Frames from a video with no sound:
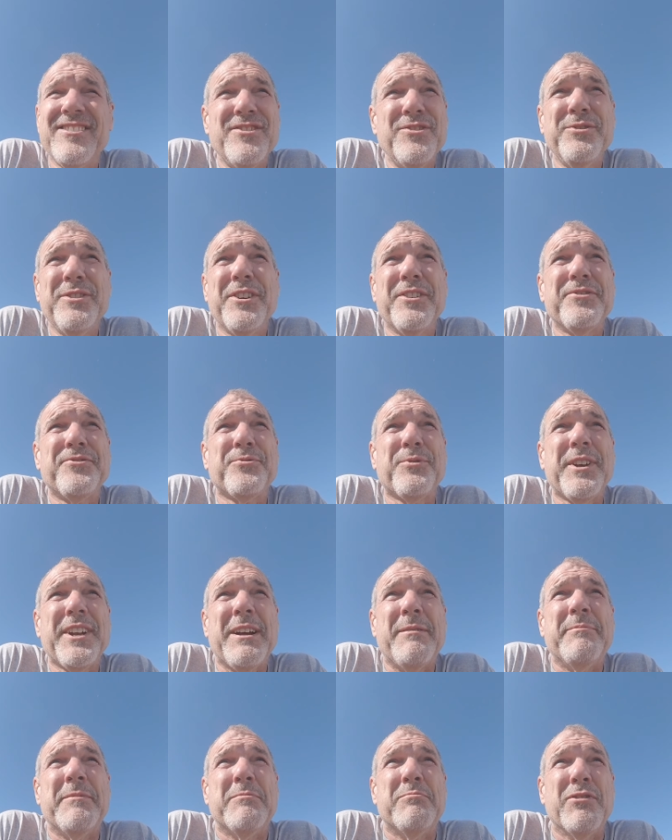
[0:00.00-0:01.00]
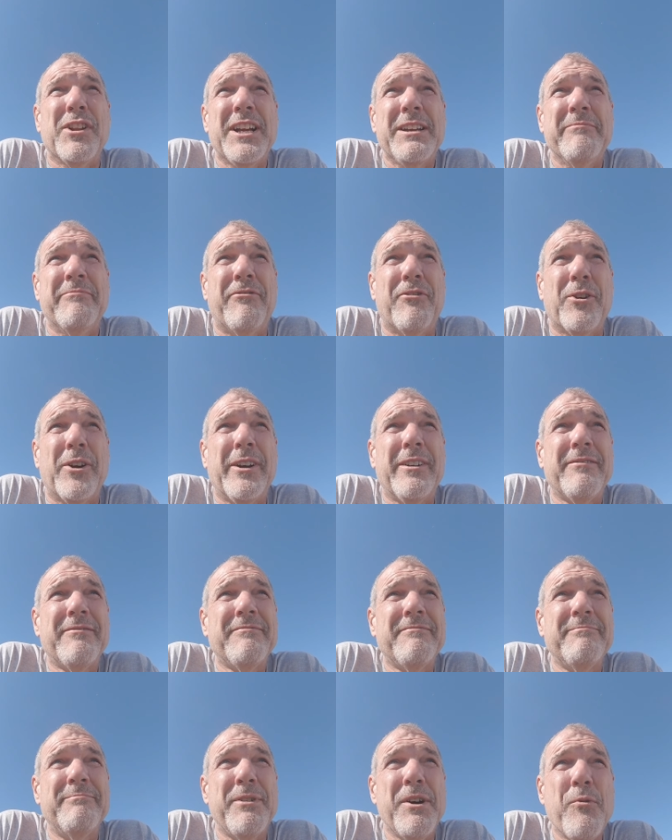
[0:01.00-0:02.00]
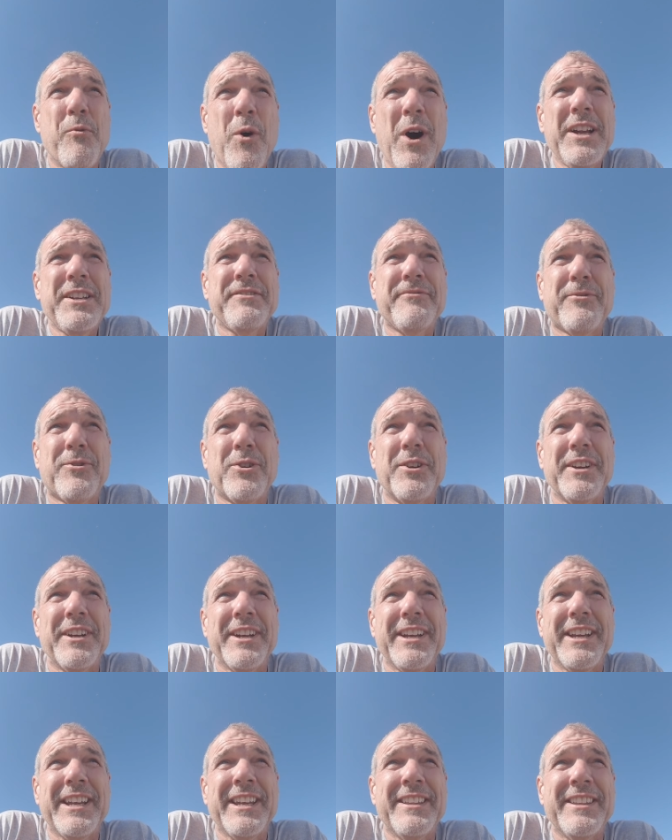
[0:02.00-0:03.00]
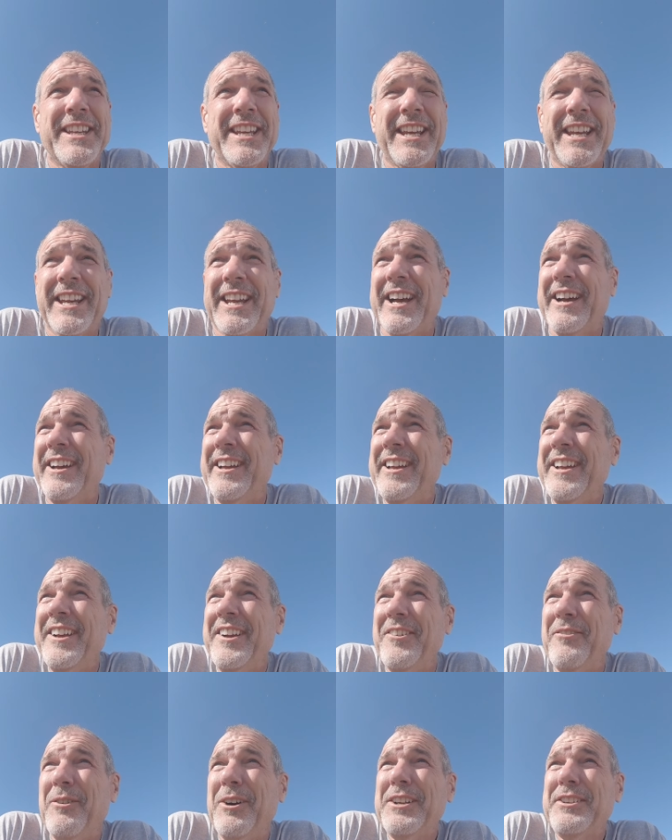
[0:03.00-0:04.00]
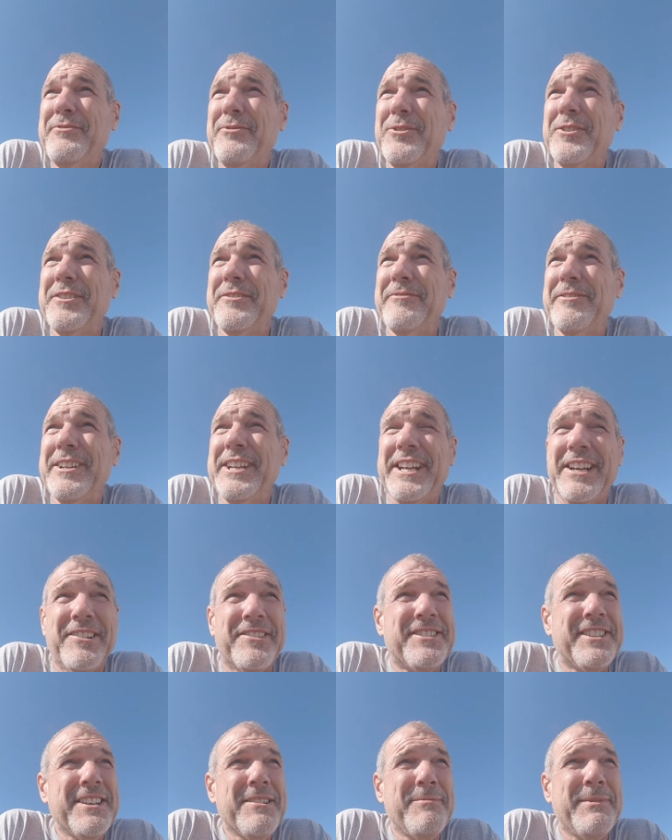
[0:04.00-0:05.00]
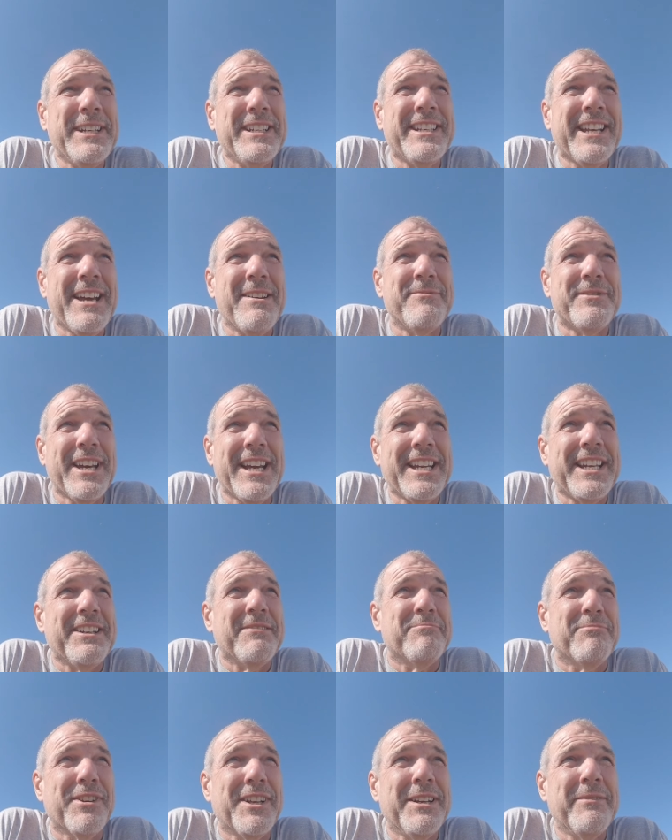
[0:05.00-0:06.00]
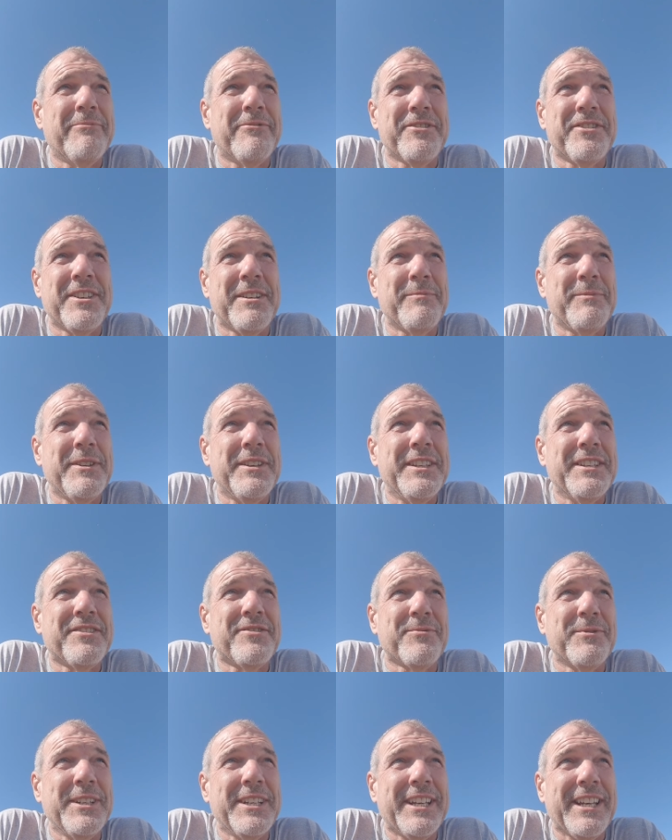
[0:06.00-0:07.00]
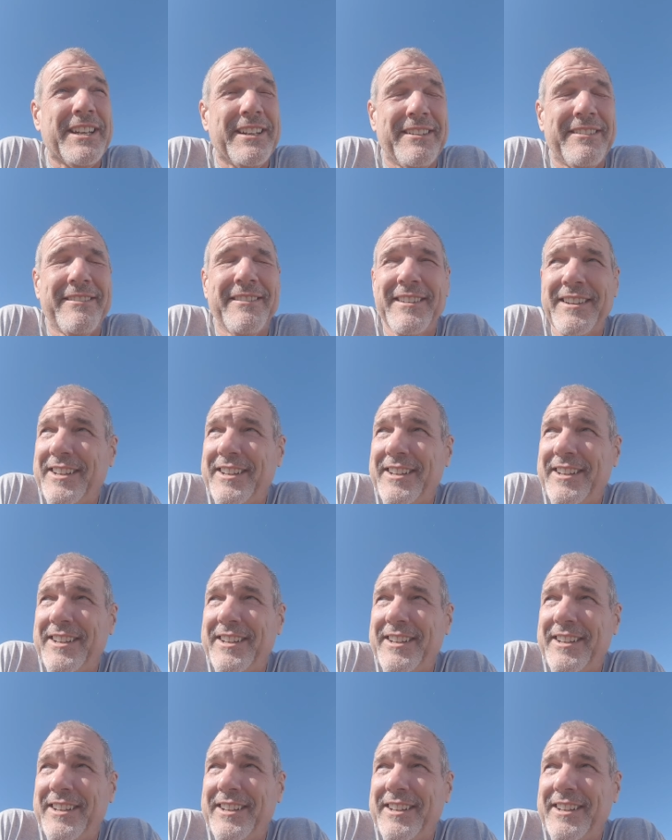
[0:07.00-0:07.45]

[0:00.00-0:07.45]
Who knows what I'm to blame for. But watch for it in the... Uh, Watch for the video. See how many times I get blamed for something this weekend.